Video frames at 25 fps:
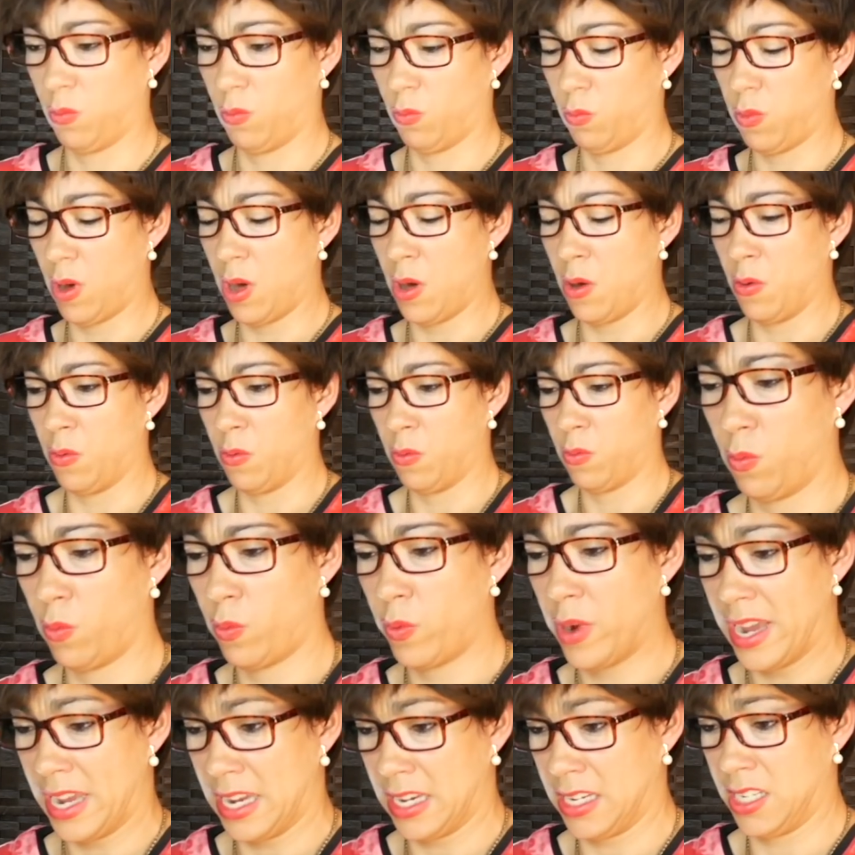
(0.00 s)
Whoa,
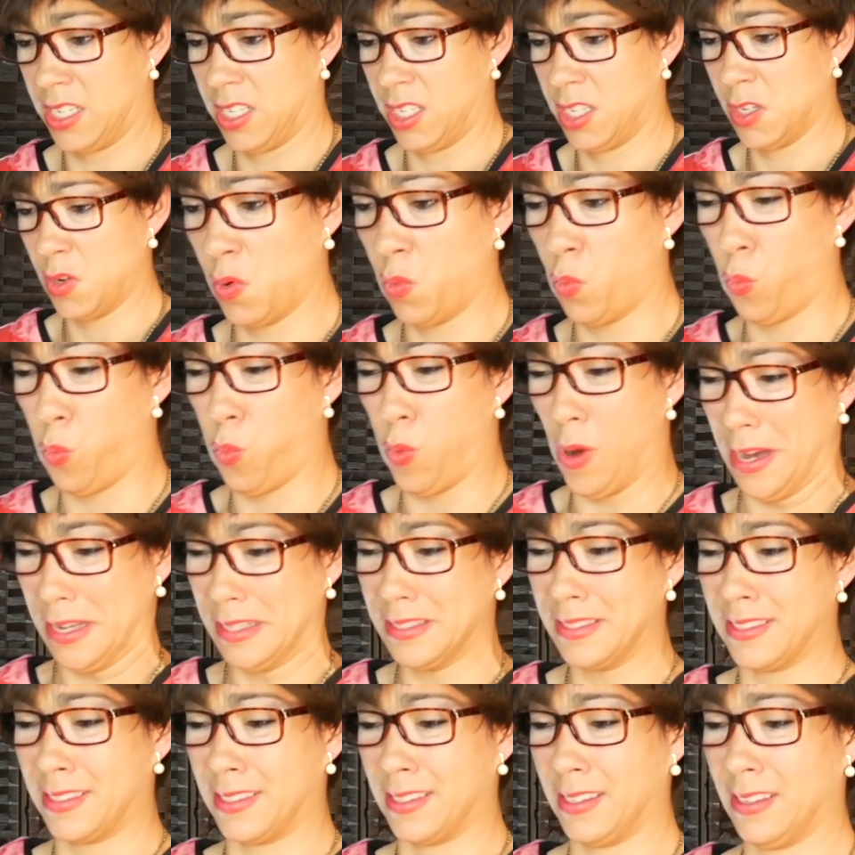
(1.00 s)
wait.
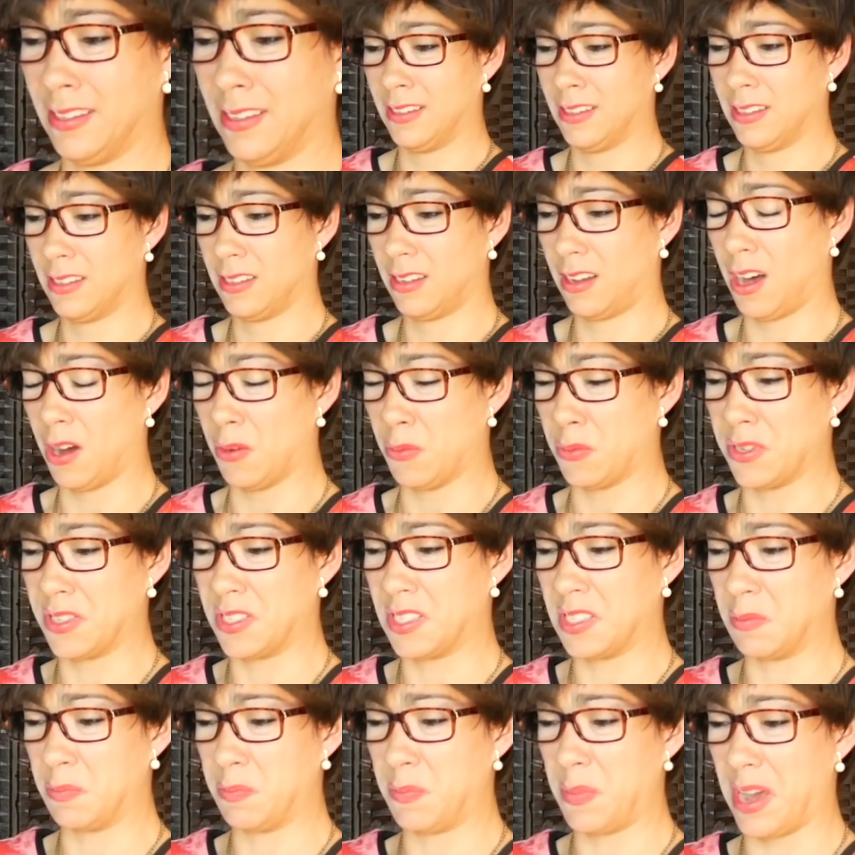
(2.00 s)
What? a
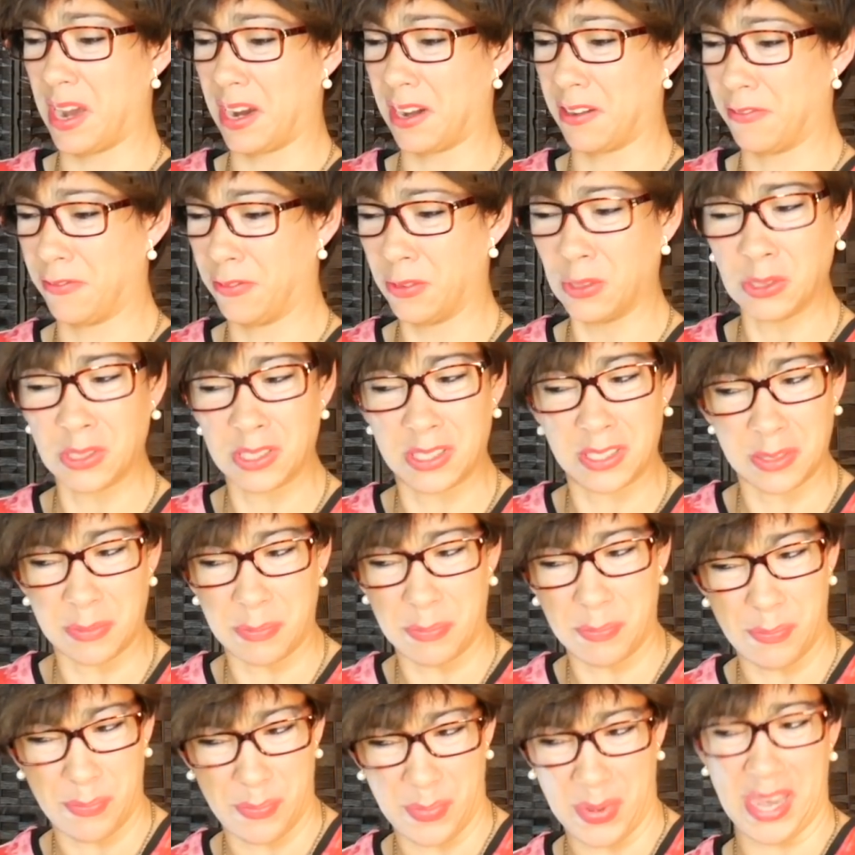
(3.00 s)
respectful
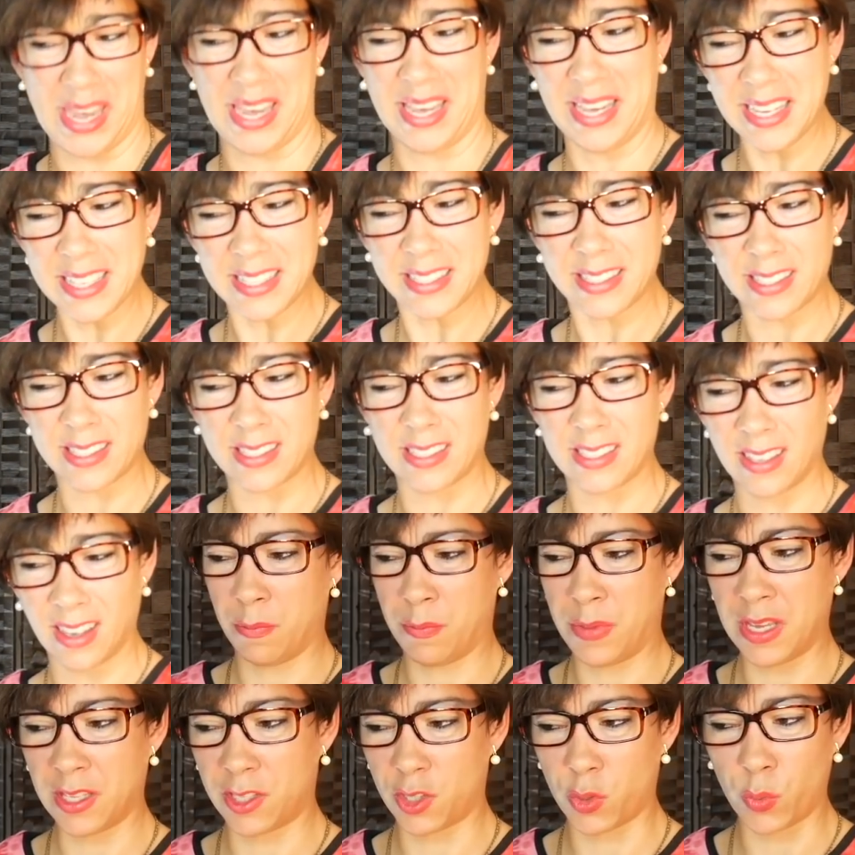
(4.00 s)
debate
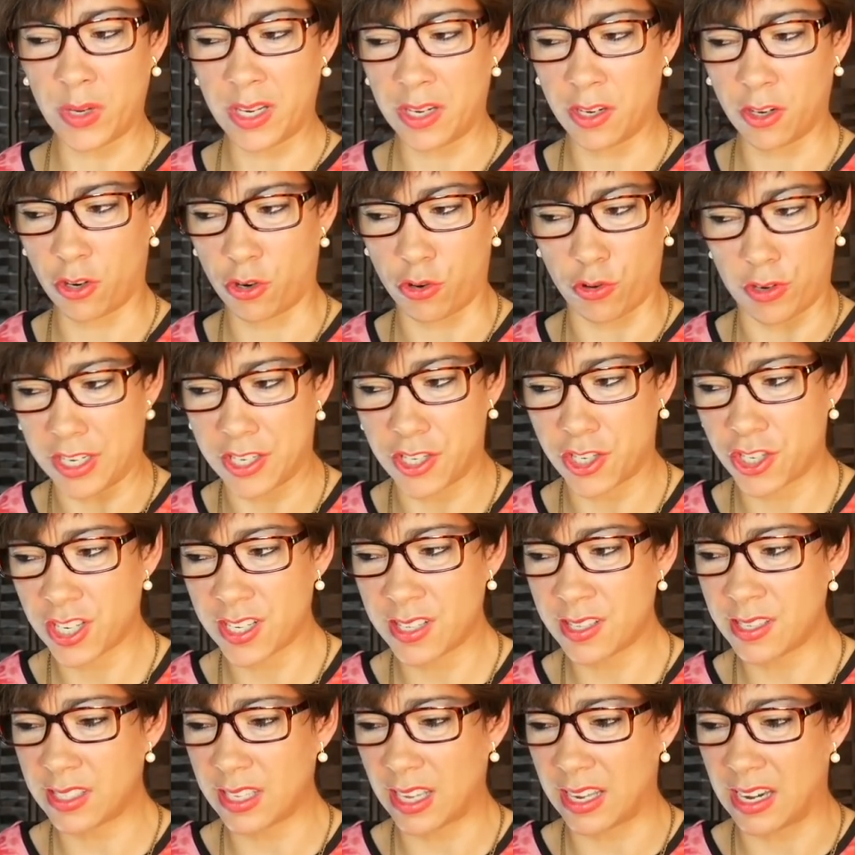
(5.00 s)
between
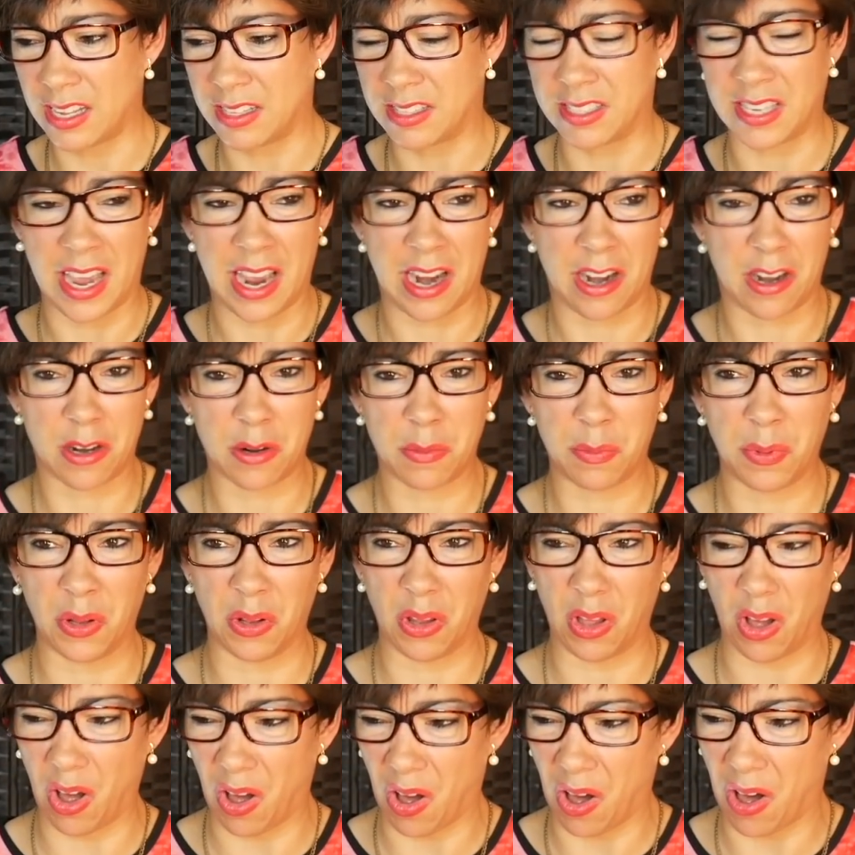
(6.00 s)
Christians and a
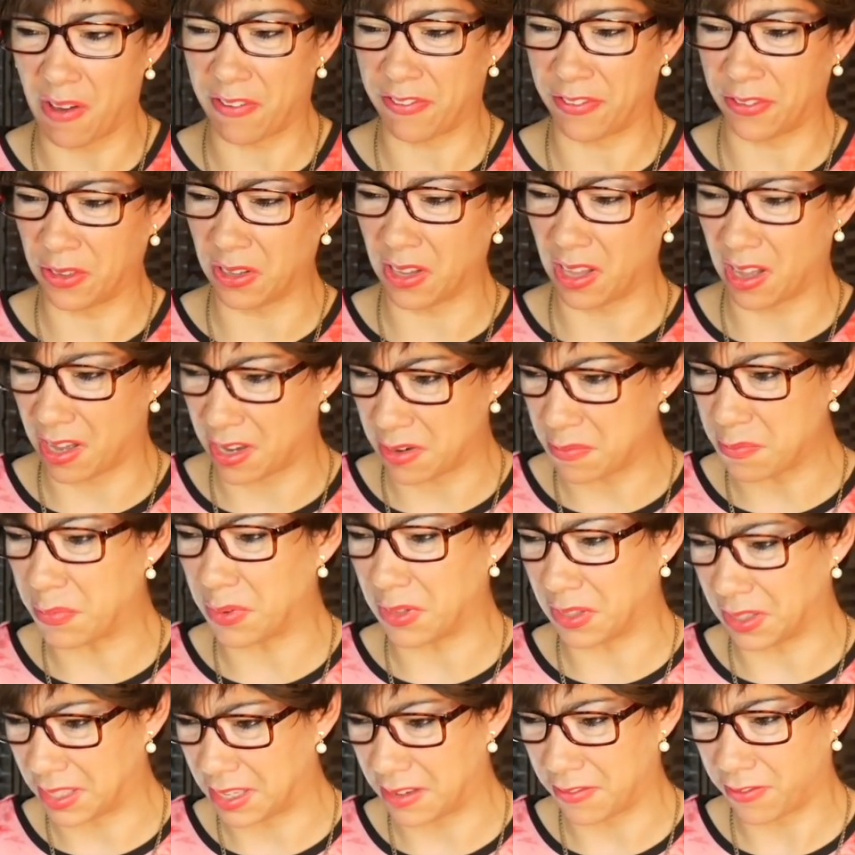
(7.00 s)
terrible, awful
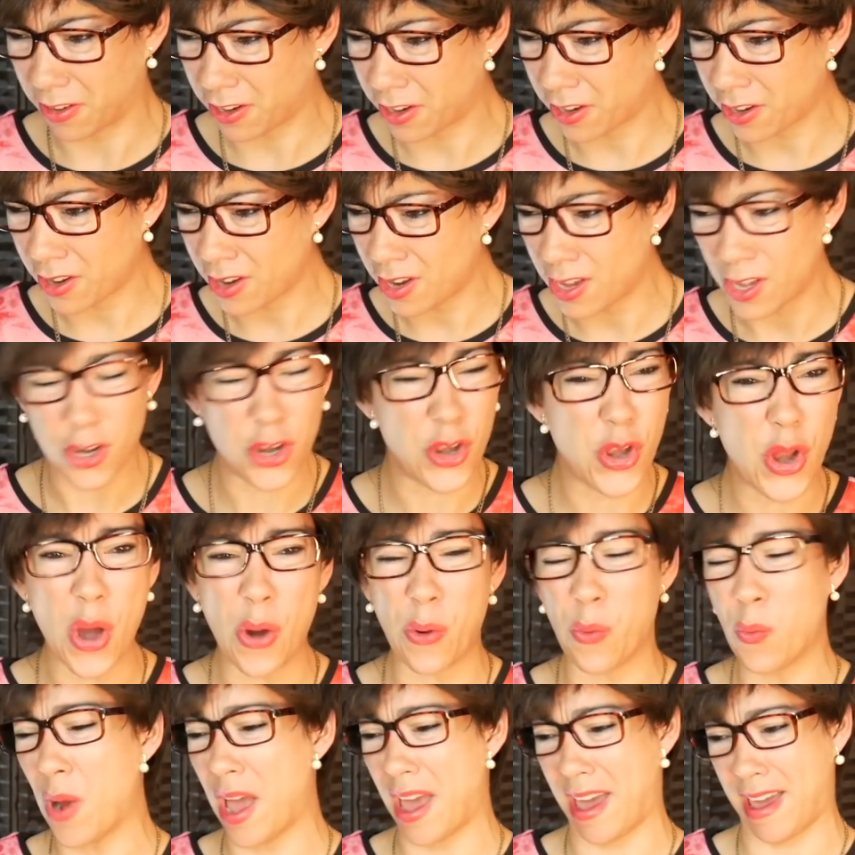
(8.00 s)
unbeliever? No
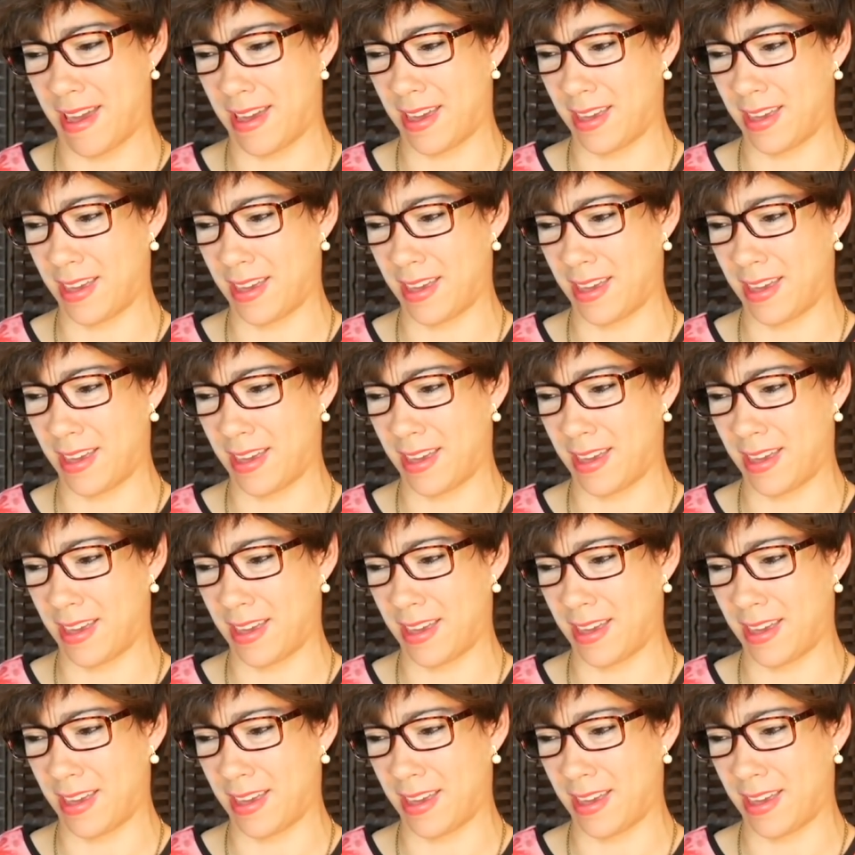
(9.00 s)
way.